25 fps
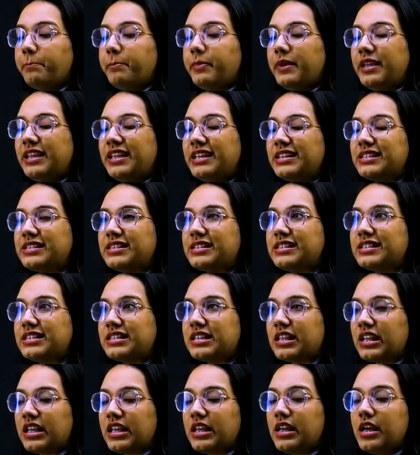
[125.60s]

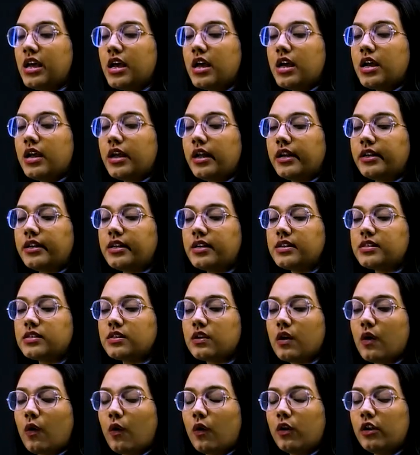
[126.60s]
BC. It is
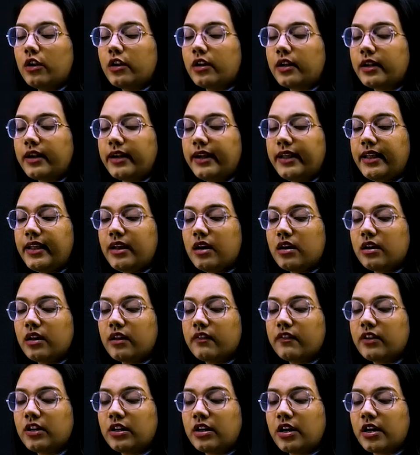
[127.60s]
already a
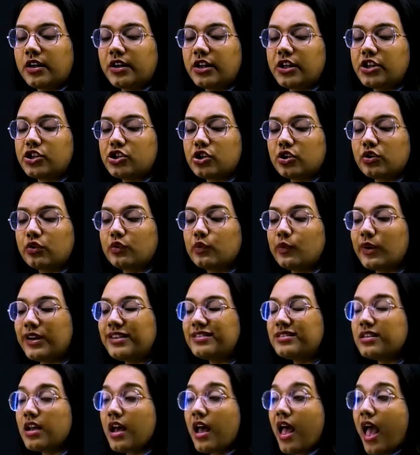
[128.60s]
given condition to
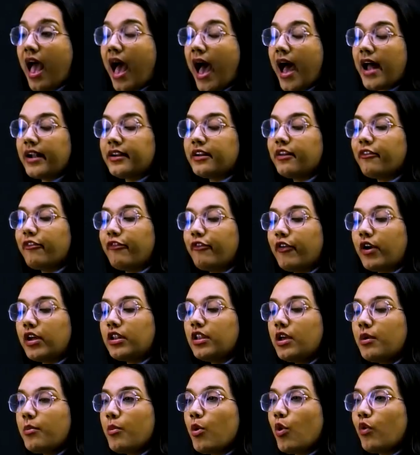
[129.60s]
us. And
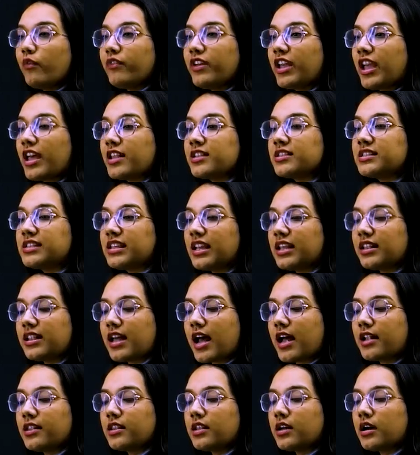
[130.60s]
furthermore, we can say
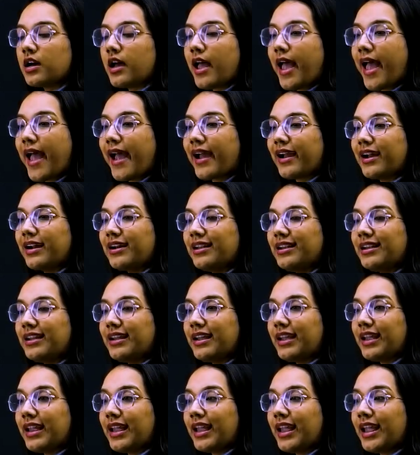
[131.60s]
that the angle
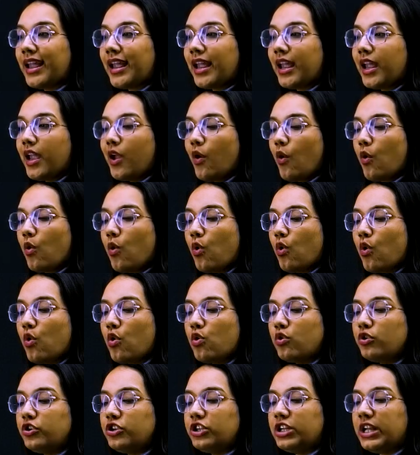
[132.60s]

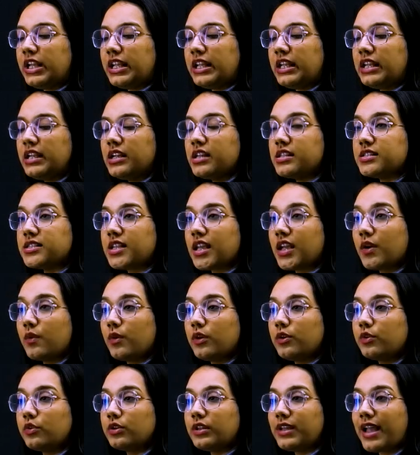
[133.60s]
AOD is
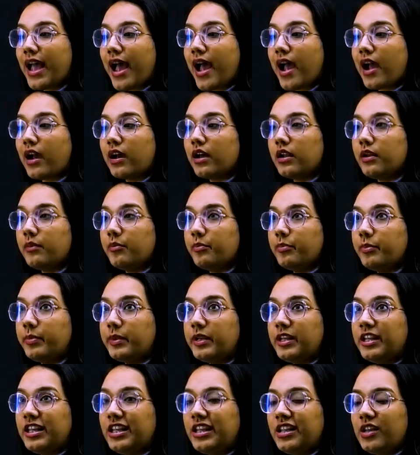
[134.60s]
equal to the angle
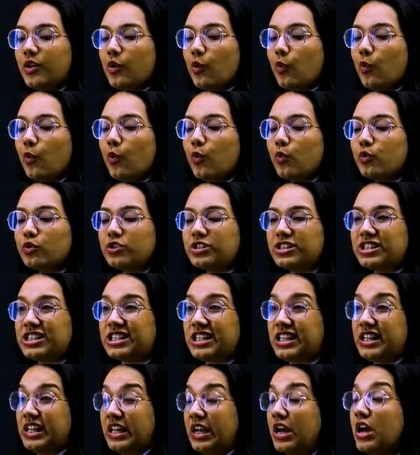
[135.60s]

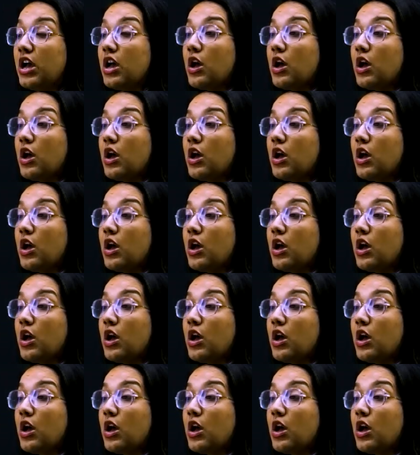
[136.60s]
BOC.